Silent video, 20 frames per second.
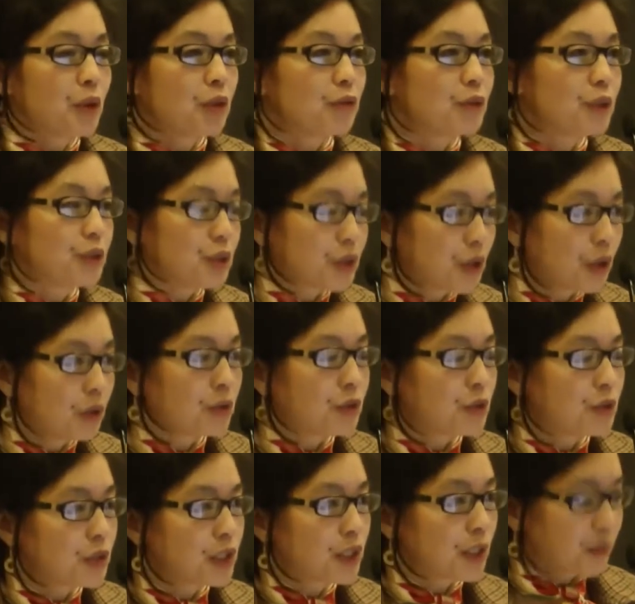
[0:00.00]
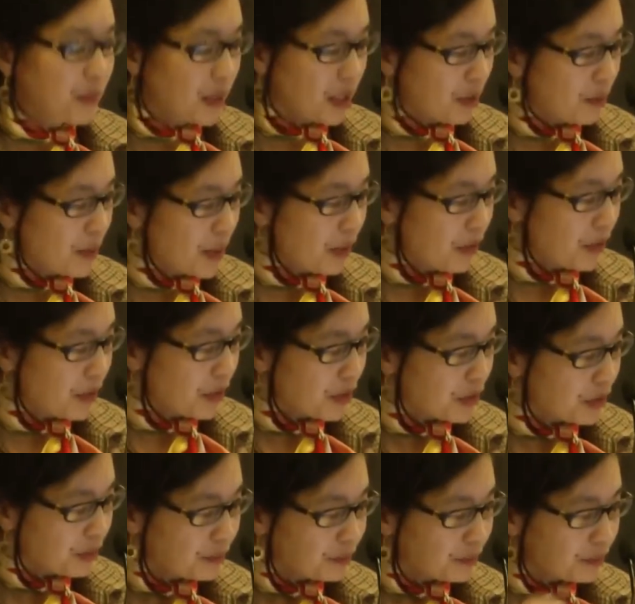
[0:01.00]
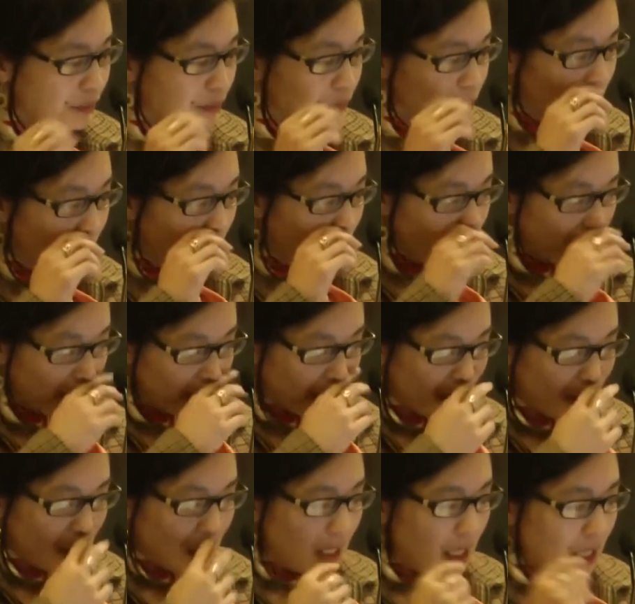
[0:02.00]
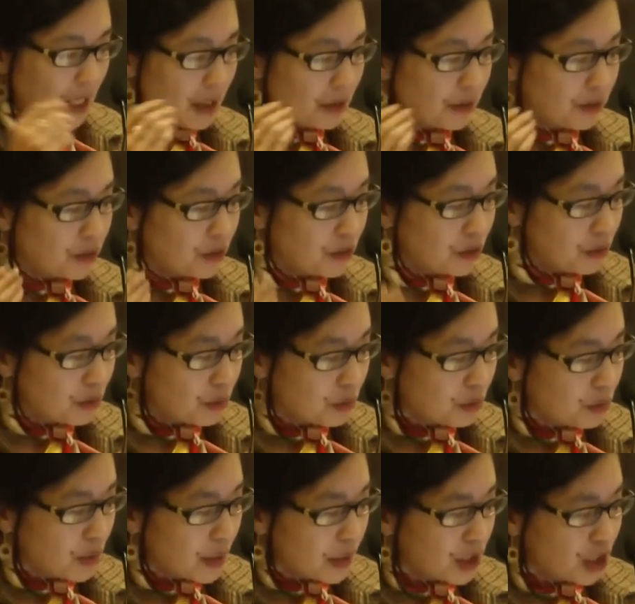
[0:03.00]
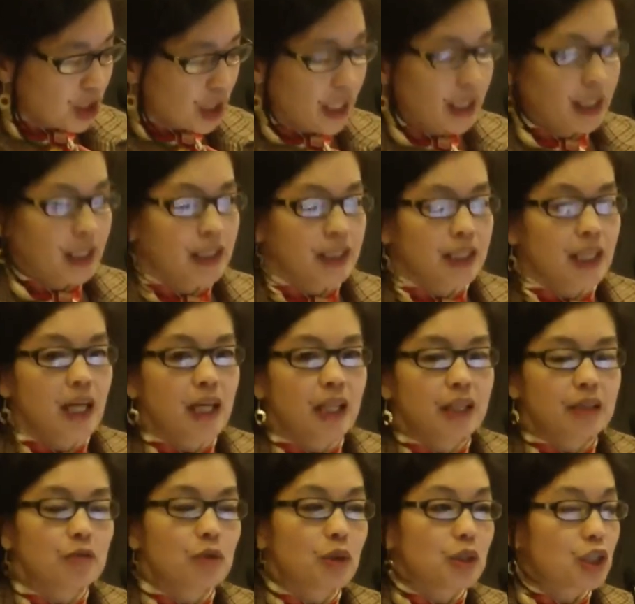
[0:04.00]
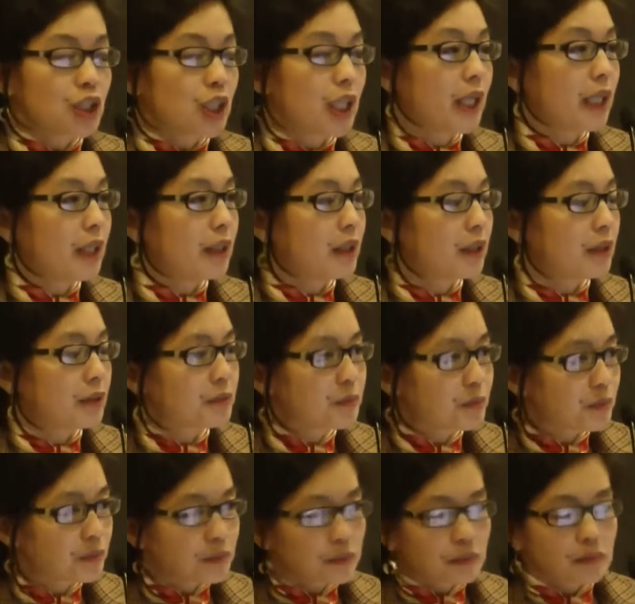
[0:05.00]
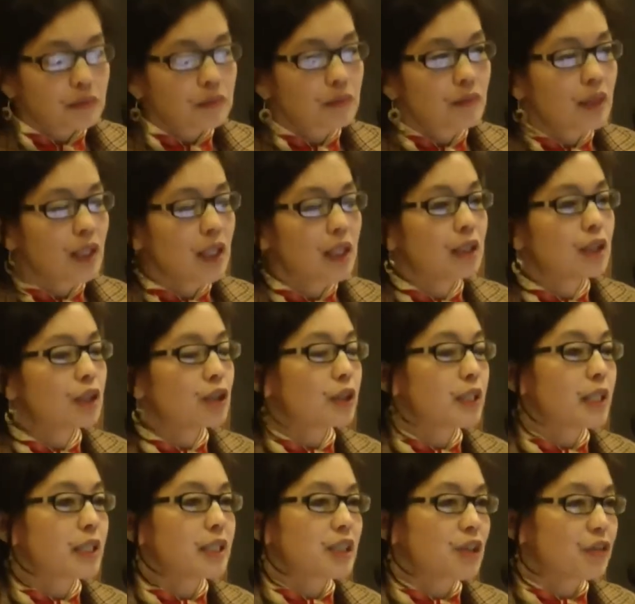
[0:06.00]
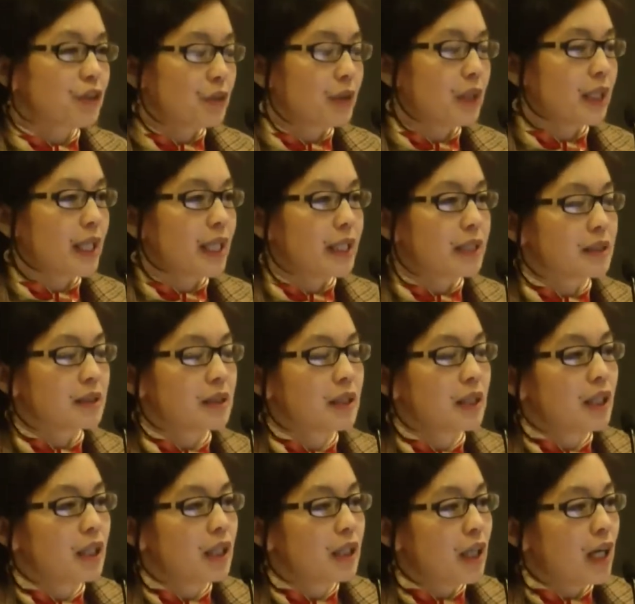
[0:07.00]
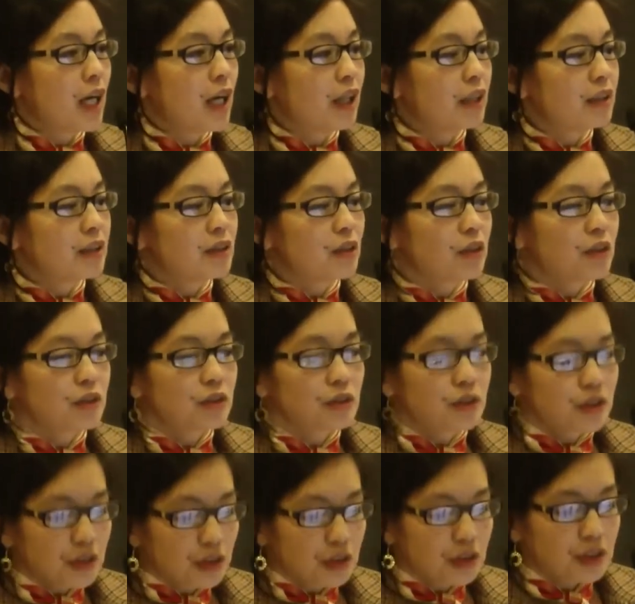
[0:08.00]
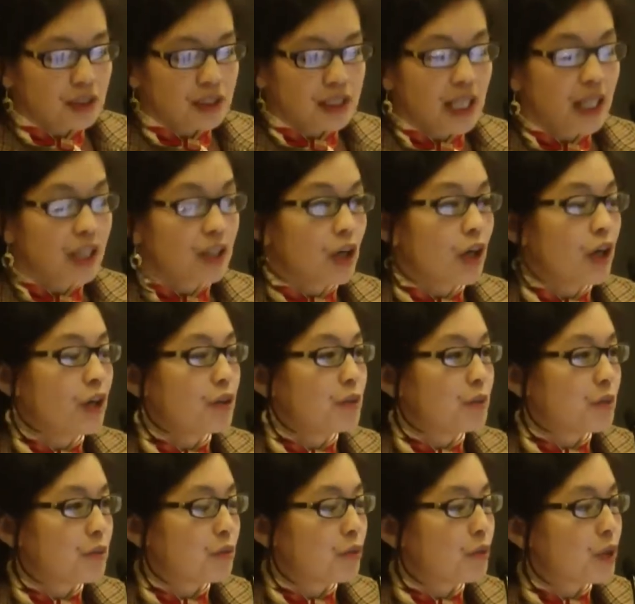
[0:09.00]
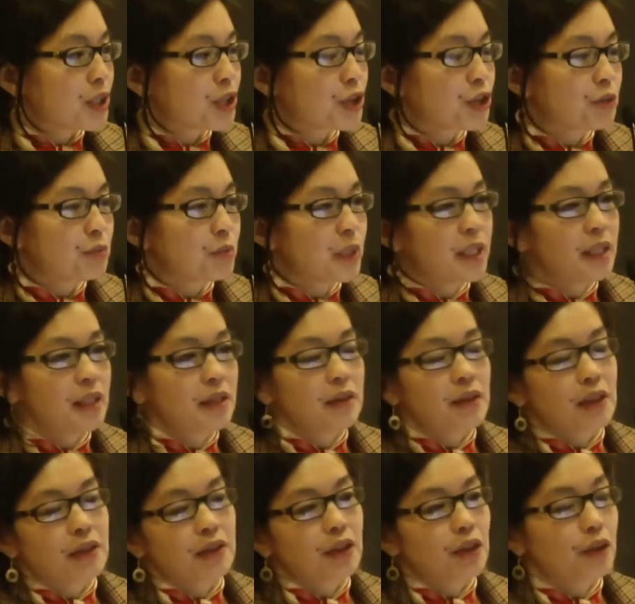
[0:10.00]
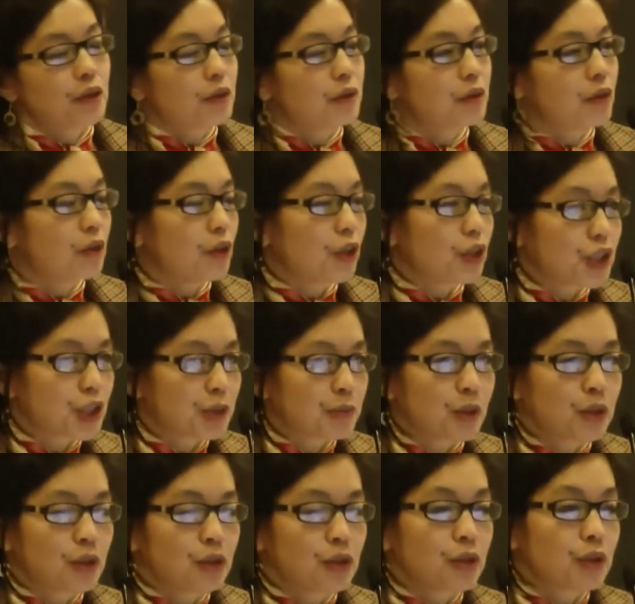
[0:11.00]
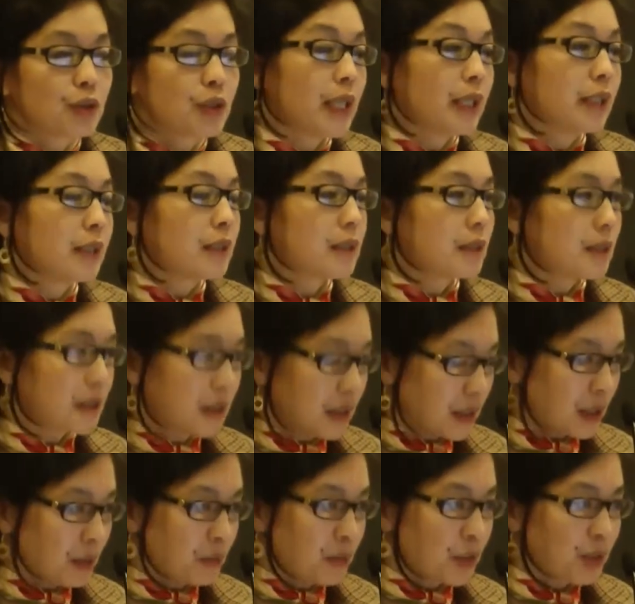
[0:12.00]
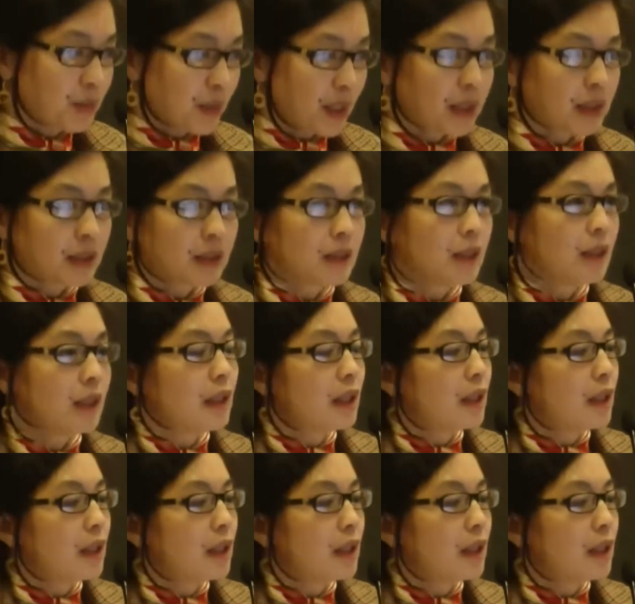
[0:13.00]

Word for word: point if we don't do something about this. What has China done? Well, China, clearly, as everyone has said on Western media, that they're the largest polluter, and in some respects,